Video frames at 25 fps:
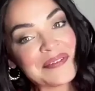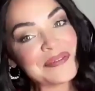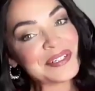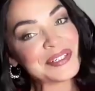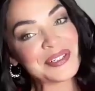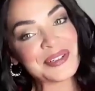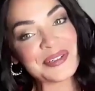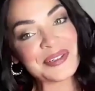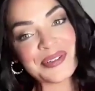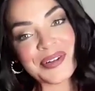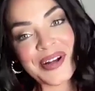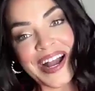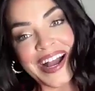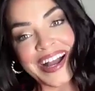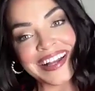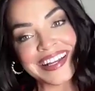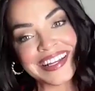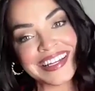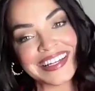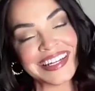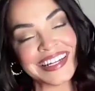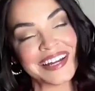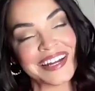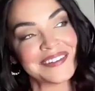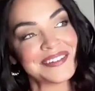was
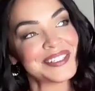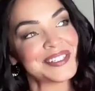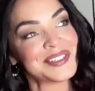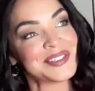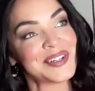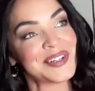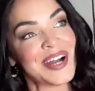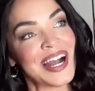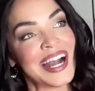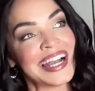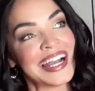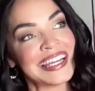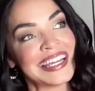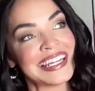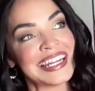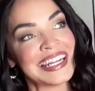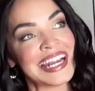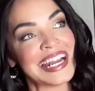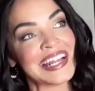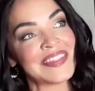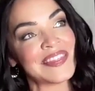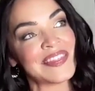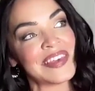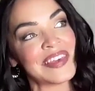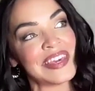trying, and
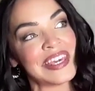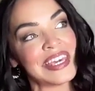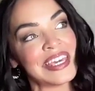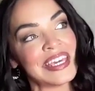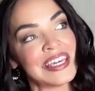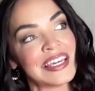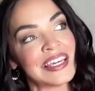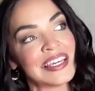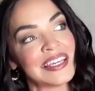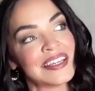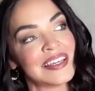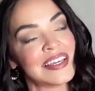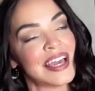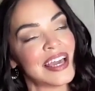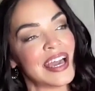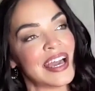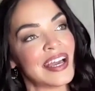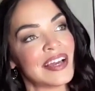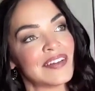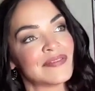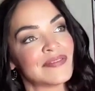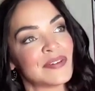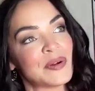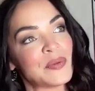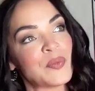I think
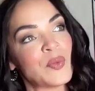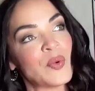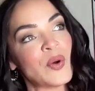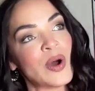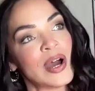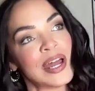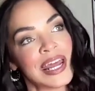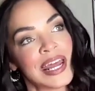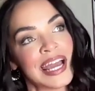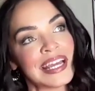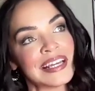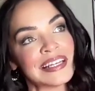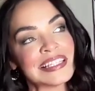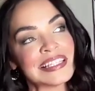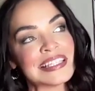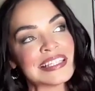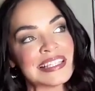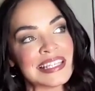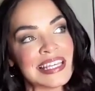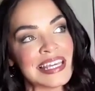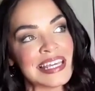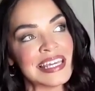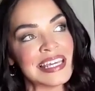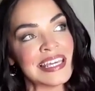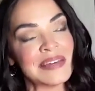from what I
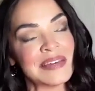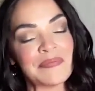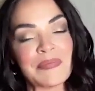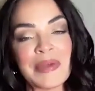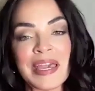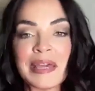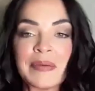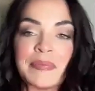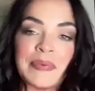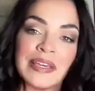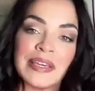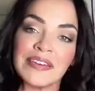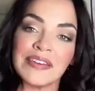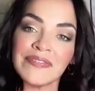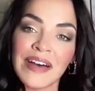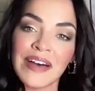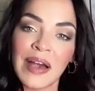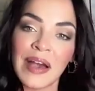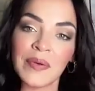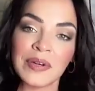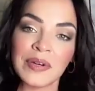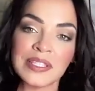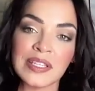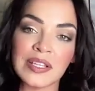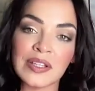see, maybe if
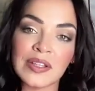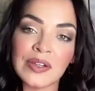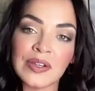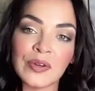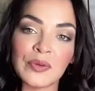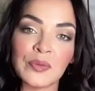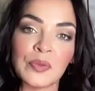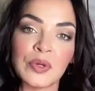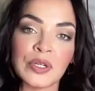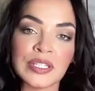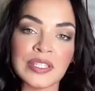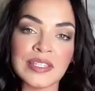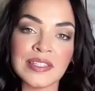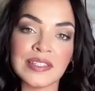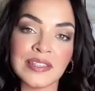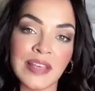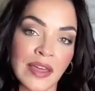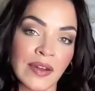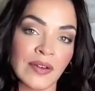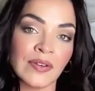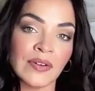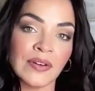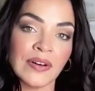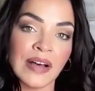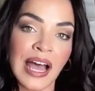I was a little more
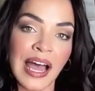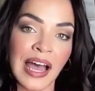subtle